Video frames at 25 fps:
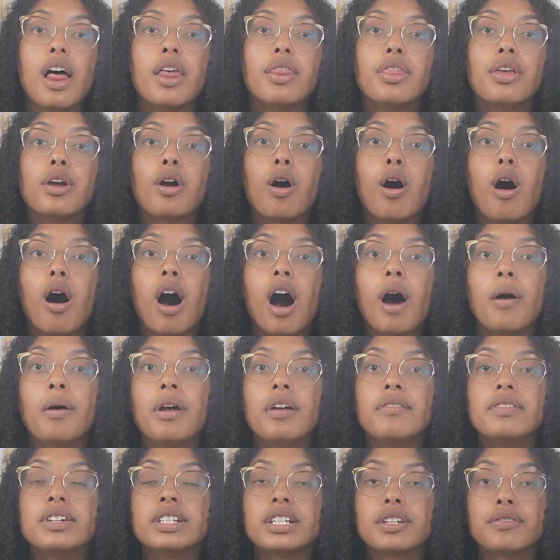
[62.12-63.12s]
There are,
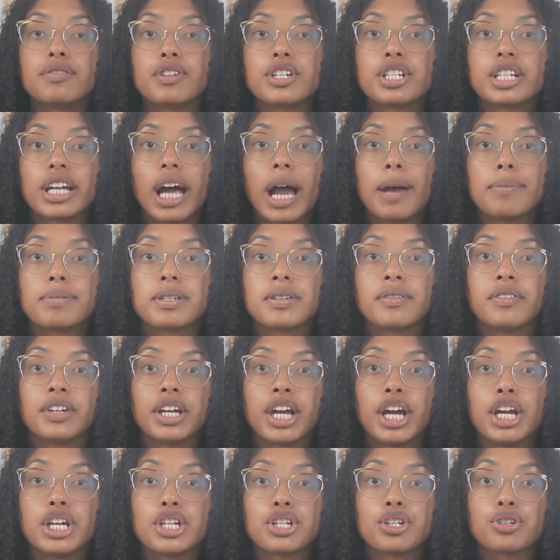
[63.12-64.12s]
however, different types of
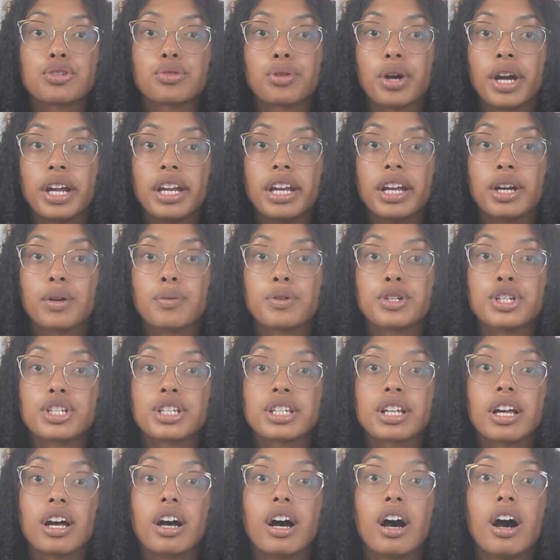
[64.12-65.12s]
vocational training, which
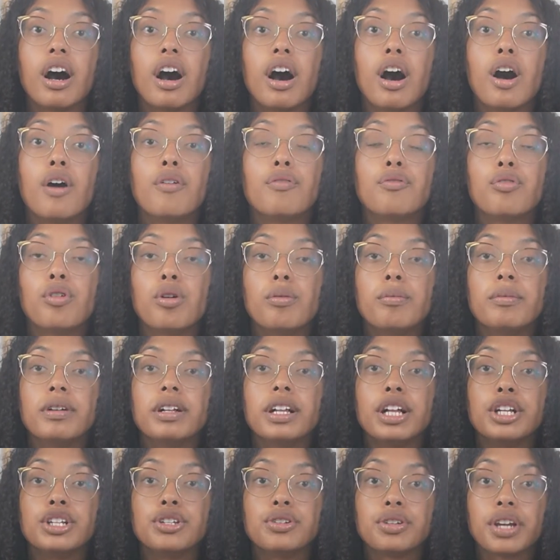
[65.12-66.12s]
is a
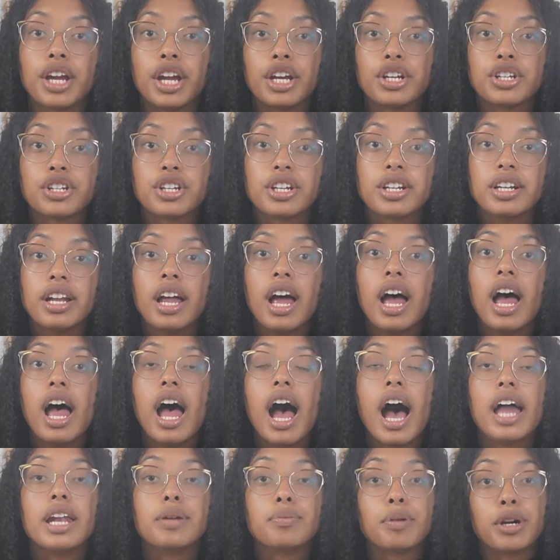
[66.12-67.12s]
formal education,
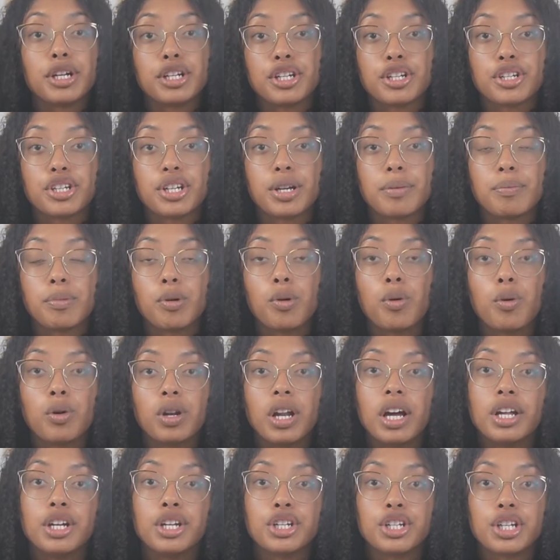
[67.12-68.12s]
an apprenticeship or
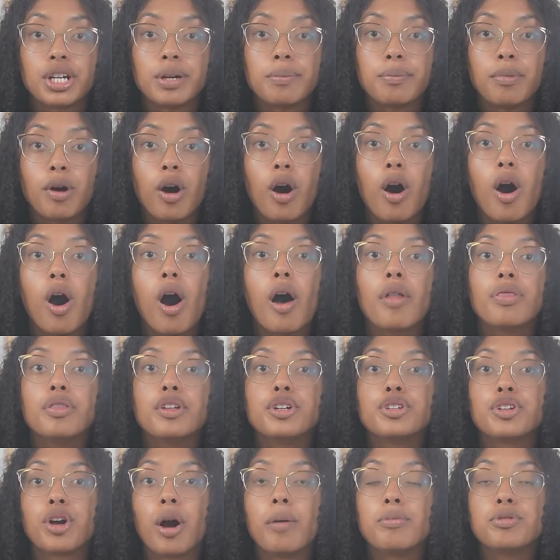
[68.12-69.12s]
learnership,
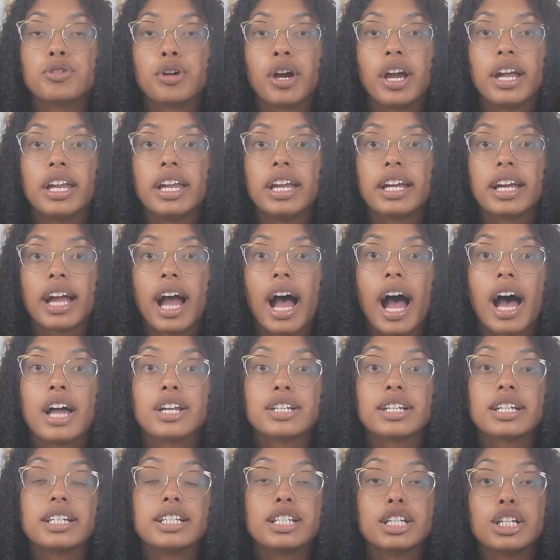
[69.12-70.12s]
on-the-job training,
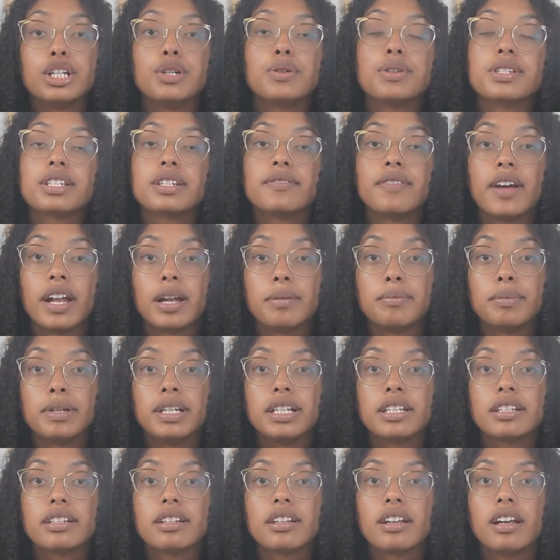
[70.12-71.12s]
and continuous
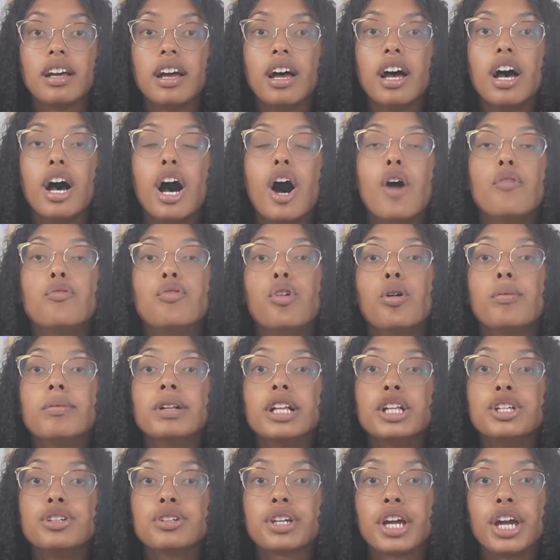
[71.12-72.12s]
development. A
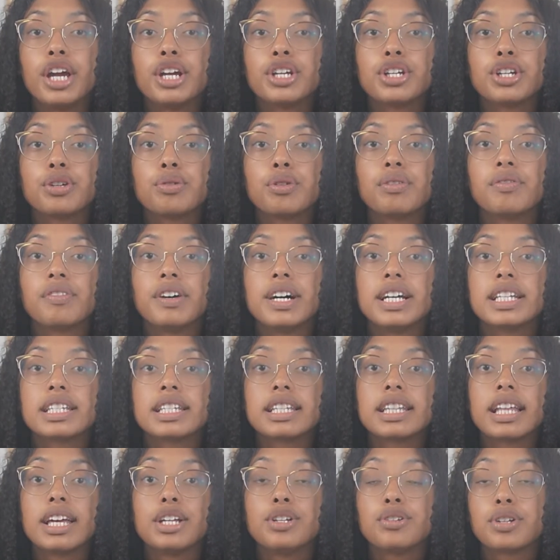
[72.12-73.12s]
formal education refers
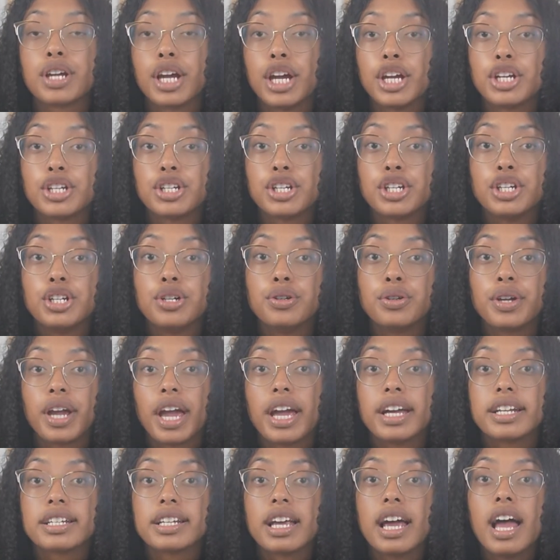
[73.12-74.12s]
to the education you
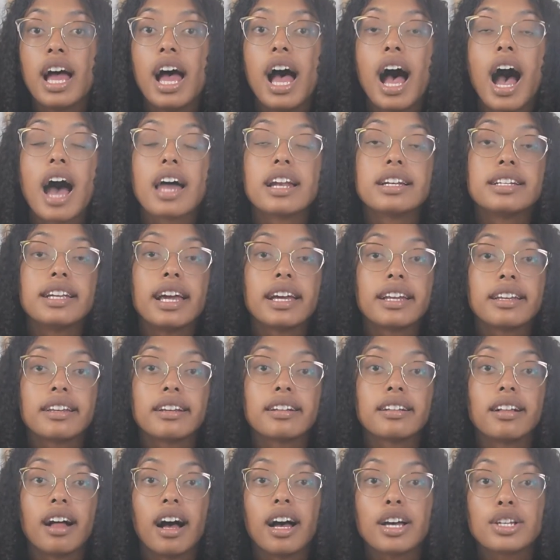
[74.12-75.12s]
get at a
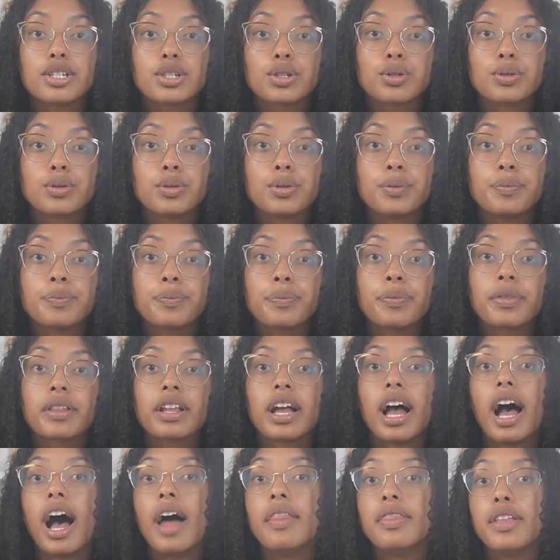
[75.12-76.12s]
technical high school,
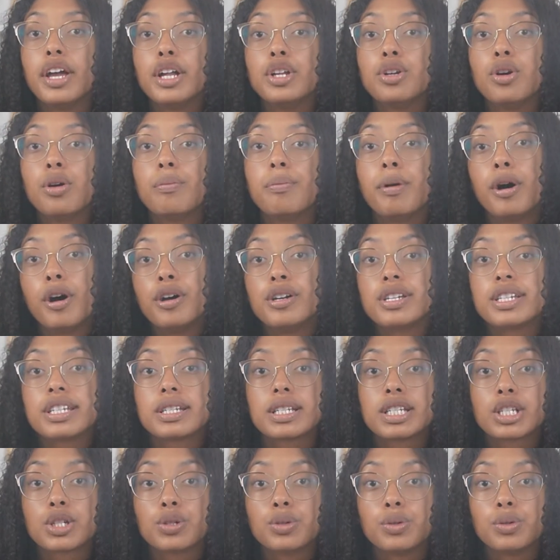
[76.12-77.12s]
and then your
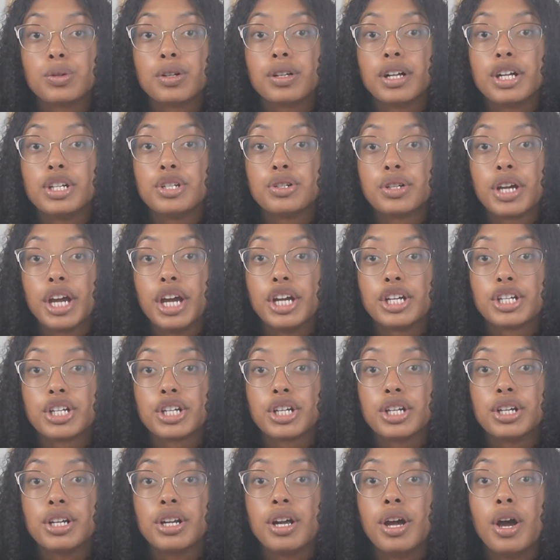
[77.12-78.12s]
post-school
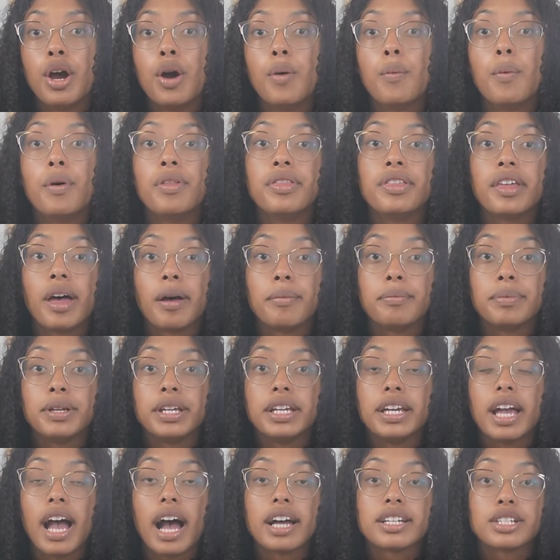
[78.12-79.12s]
education, whether that
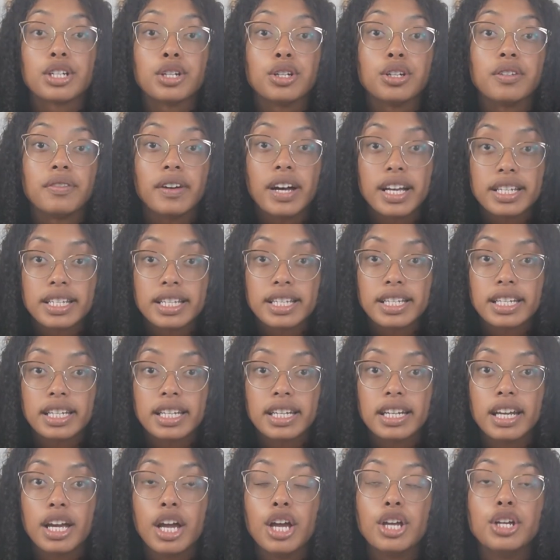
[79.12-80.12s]
be at a
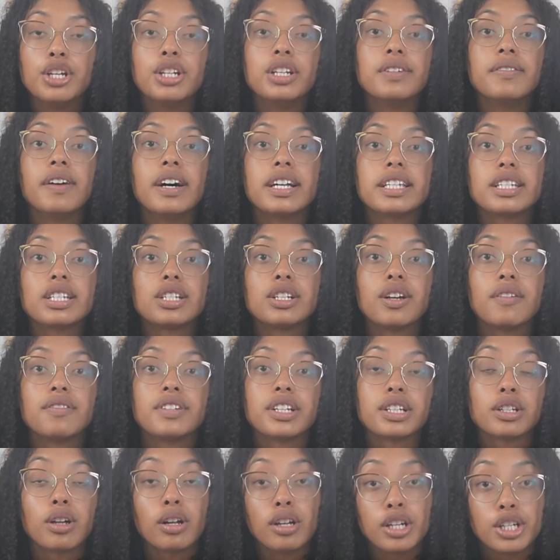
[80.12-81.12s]
university, University of
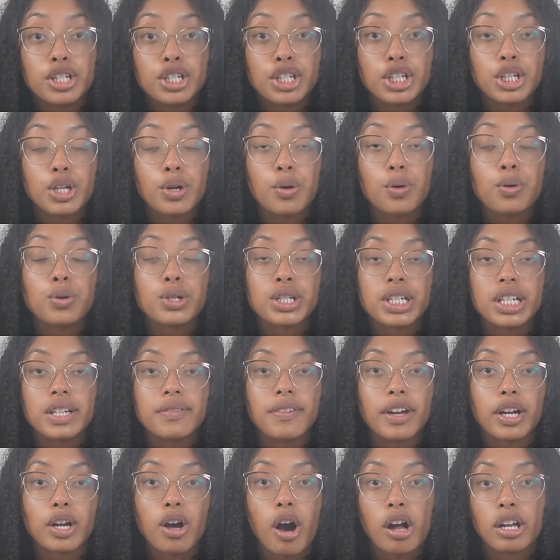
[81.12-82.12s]
Technology, or
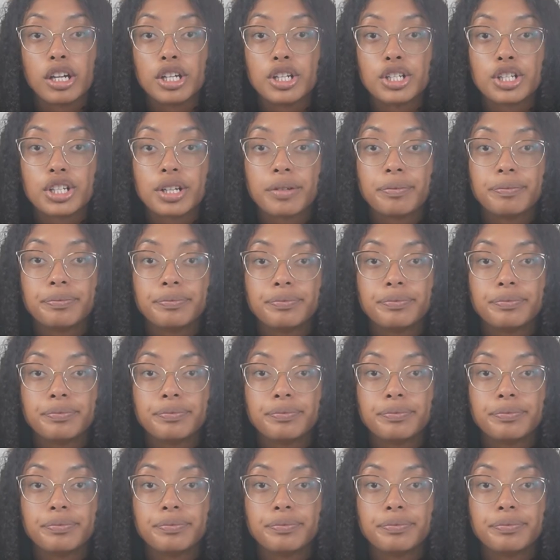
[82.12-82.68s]
TVET College.